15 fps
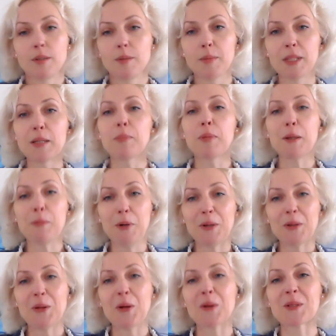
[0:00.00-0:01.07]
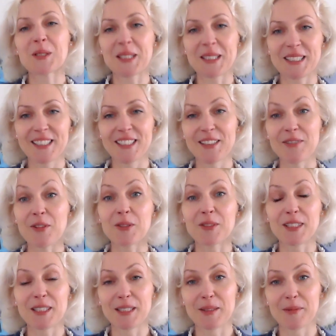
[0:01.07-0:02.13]
are many people not getting
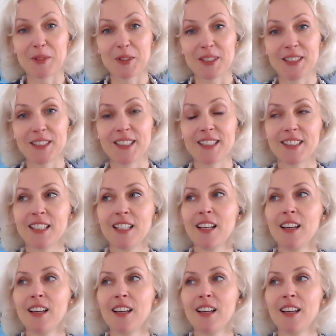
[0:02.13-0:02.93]
involved anymore in this.